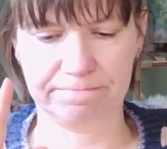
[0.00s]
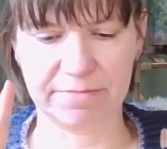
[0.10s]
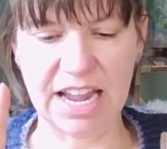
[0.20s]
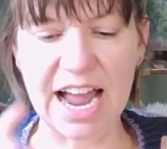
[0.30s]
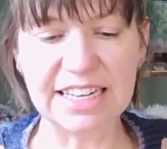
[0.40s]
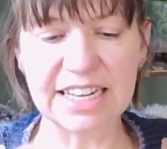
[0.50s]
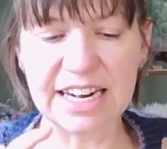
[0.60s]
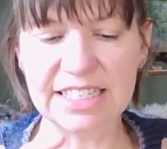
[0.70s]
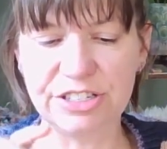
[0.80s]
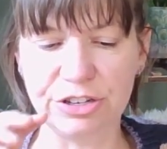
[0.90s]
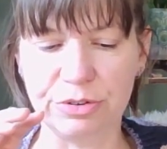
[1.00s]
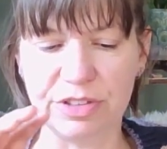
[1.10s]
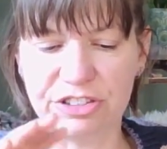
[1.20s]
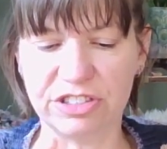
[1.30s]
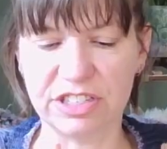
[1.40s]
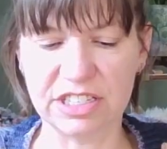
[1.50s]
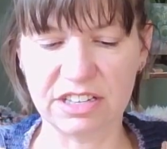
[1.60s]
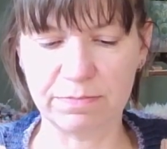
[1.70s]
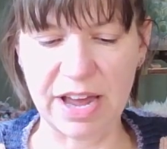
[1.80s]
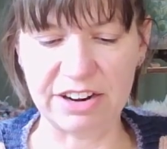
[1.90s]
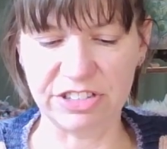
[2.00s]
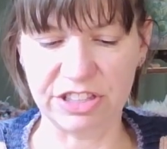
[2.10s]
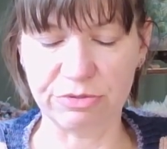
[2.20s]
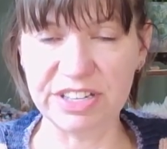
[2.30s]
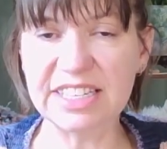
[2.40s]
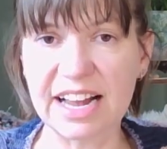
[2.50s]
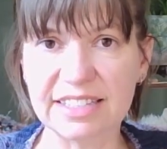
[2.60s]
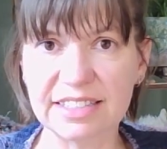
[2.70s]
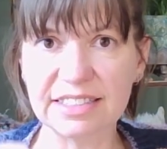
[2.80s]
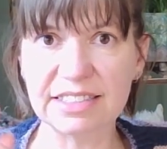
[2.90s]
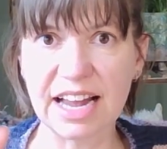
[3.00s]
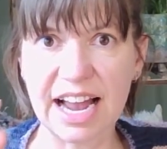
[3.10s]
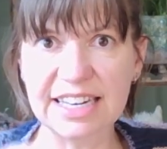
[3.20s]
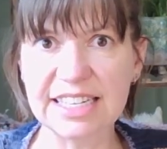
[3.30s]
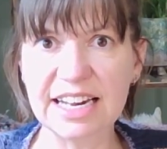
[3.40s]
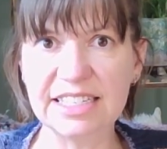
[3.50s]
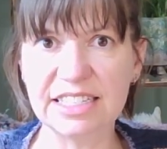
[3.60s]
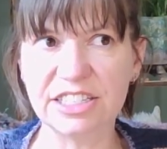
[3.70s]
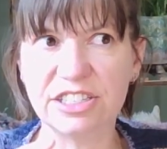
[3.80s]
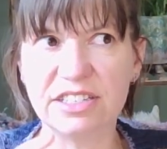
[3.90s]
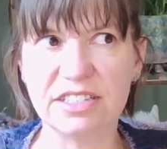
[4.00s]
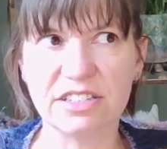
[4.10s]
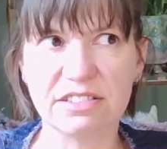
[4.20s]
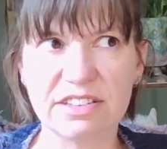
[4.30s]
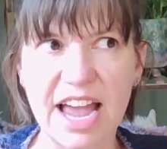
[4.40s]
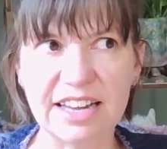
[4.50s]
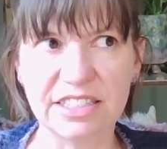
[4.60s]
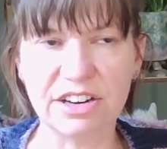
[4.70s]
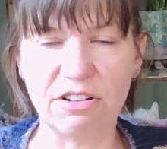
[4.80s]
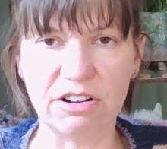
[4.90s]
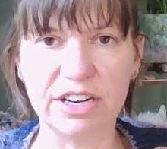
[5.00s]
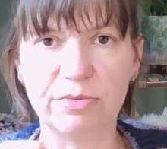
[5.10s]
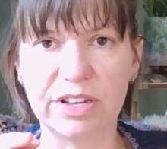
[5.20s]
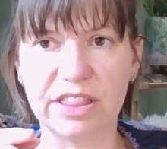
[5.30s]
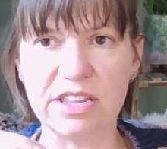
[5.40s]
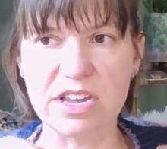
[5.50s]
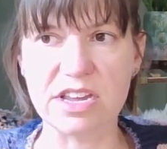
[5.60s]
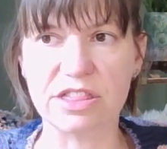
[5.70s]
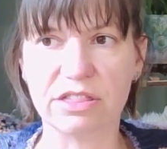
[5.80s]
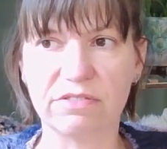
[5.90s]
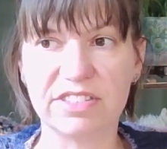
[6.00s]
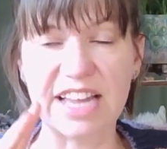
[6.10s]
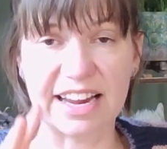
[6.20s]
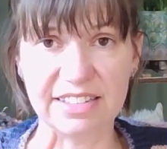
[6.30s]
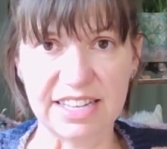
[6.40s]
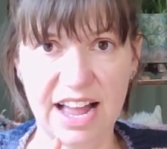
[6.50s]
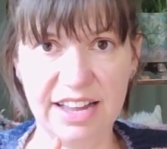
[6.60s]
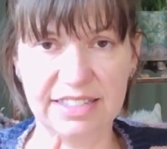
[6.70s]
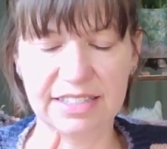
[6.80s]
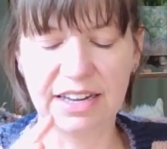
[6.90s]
I decided there's this pattern's in 3 sizes. I decided to cast it on with the second size.